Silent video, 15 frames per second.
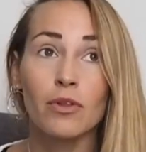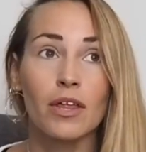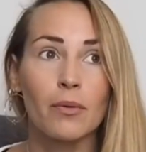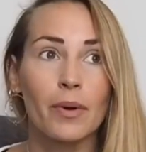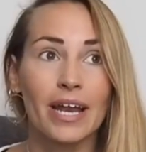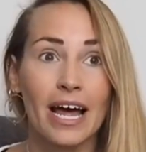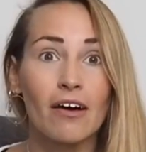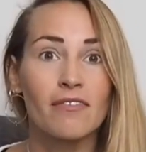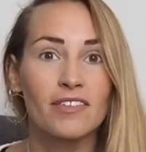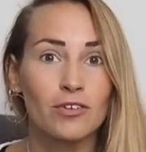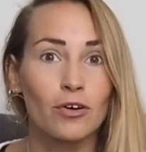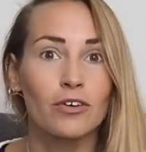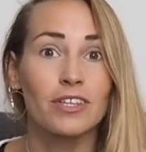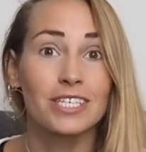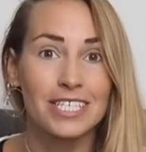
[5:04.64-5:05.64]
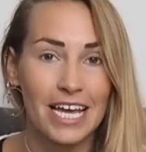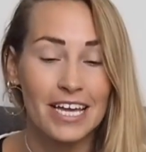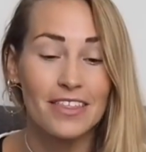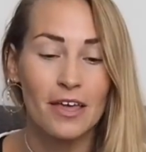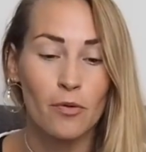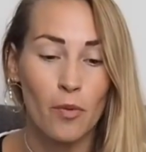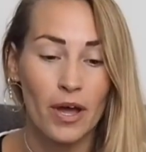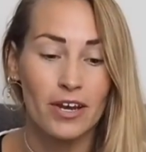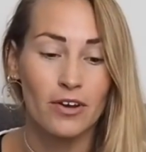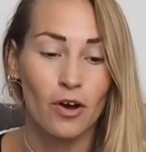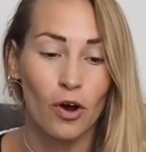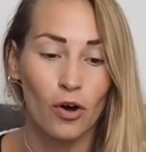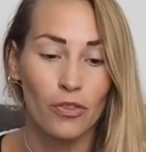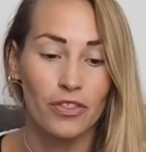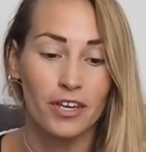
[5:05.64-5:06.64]
well, they went out of stock the day they went
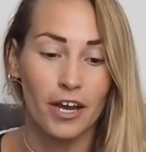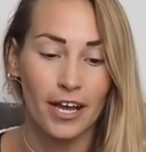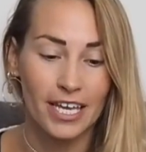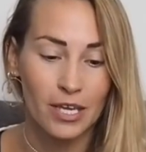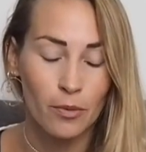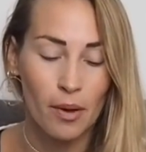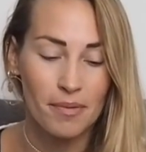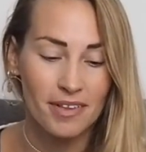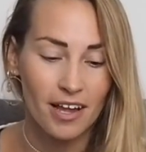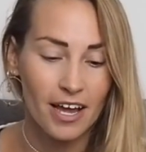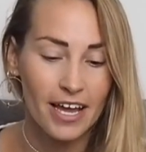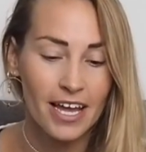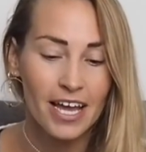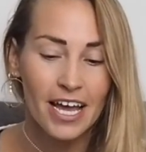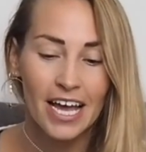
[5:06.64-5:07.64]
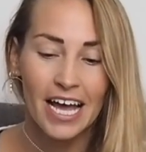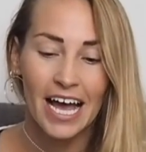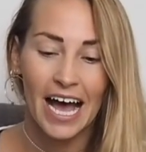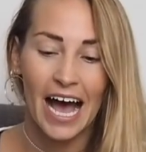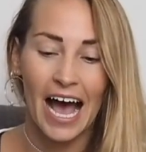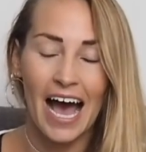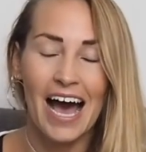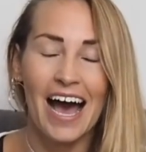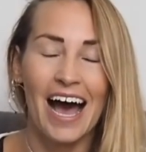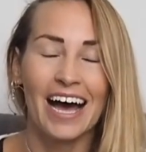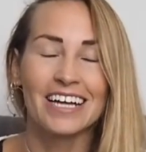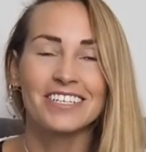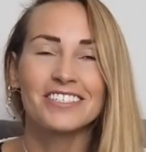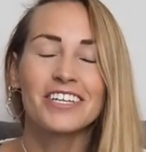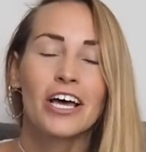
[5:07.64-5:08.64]
on the Nike website.
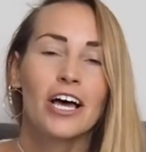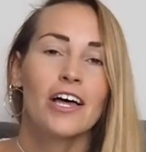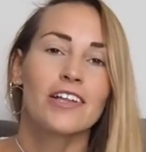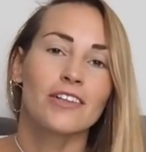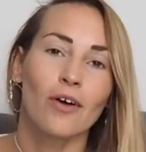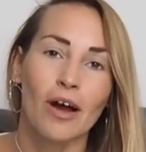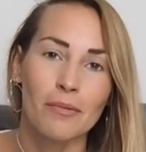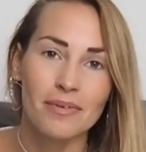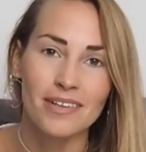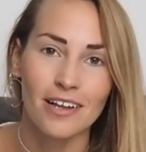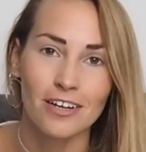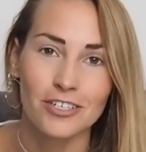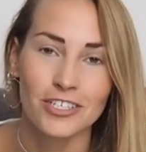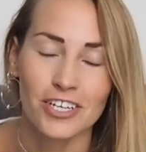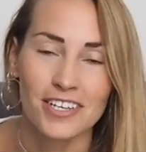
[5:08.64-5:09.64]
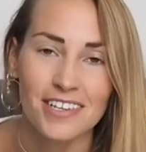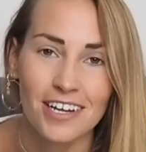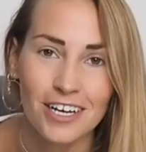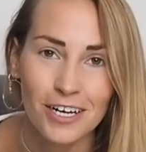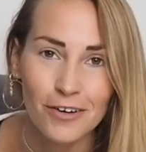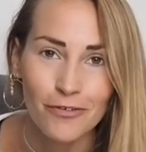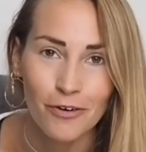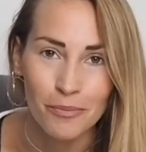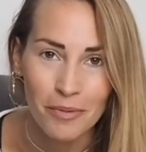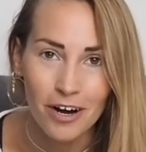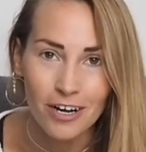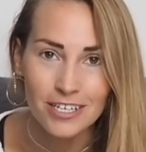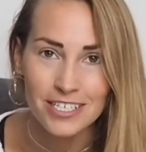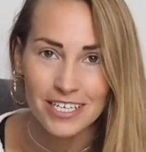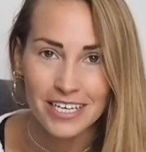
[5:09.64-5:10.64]
And so I'm such a sucker for a
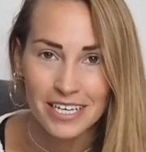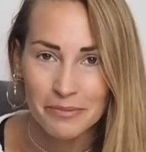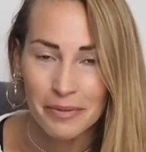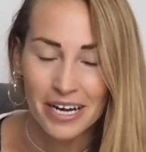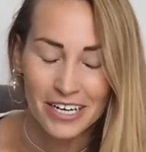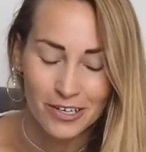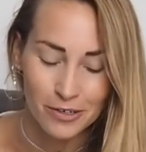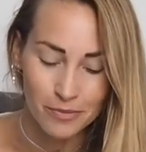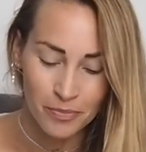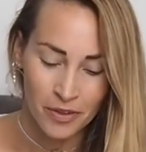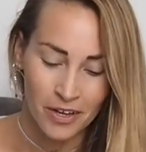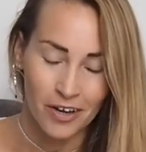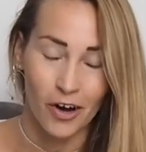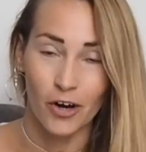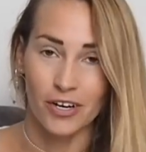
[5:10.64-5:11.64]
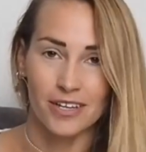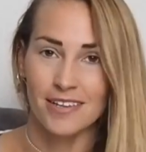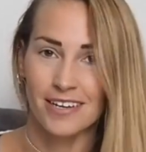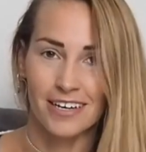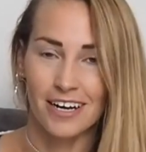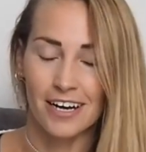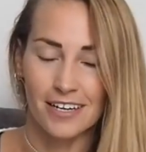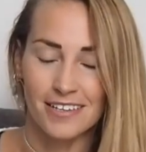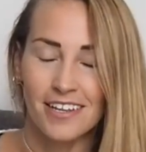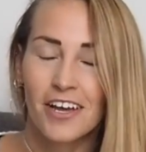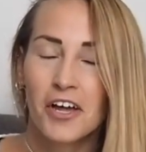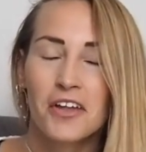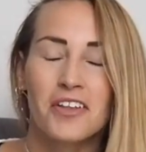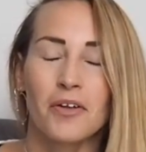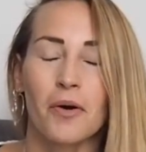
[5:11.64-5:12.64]
marketing email, honestly, guys.
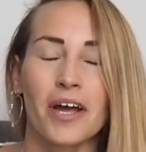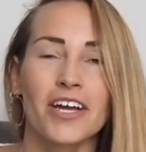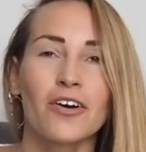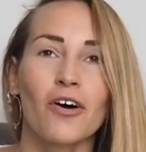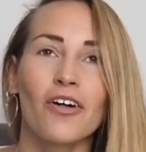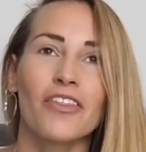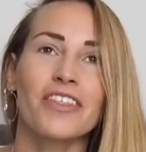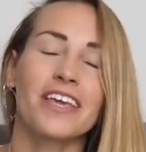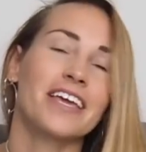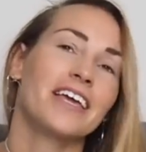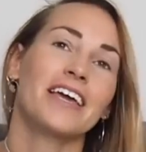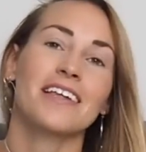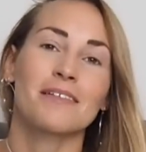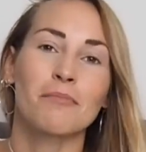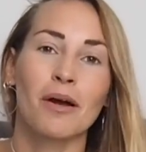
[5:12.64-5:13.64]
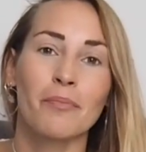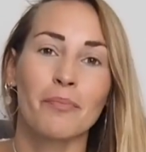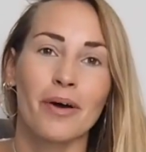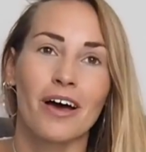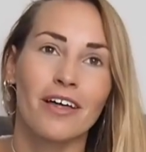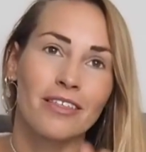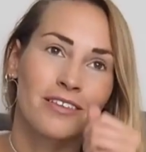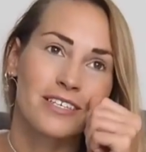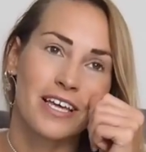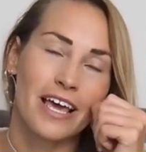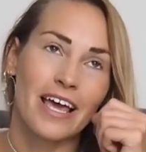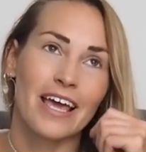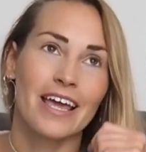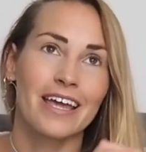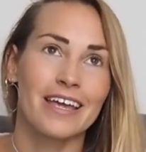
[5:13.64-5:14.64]
So I got the, it's my
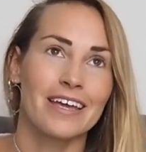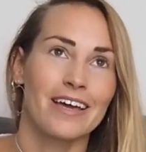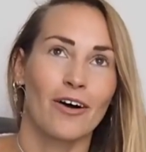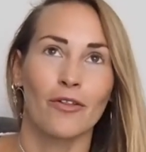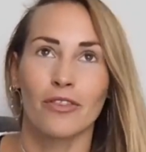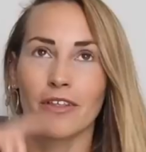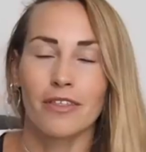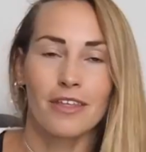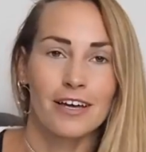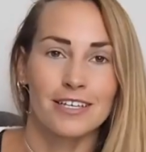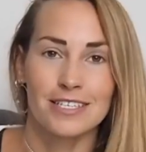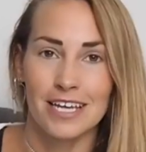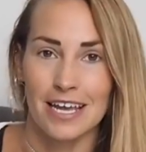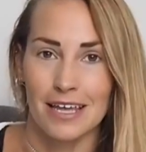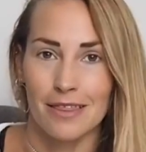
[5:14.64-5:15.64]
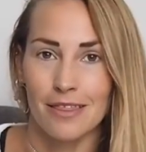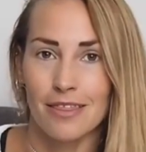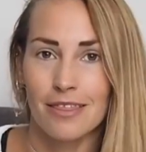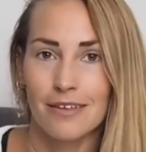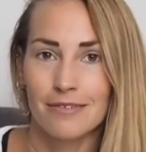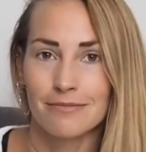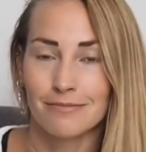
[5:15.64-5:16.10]
birthday on the 13th,